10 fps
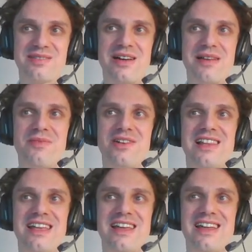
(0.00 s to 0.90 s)
by
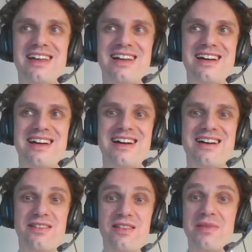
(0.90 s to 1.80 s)
modeling
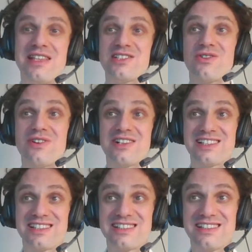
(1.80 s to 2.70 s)
the mean
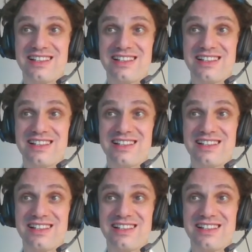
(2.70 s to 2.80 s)
scores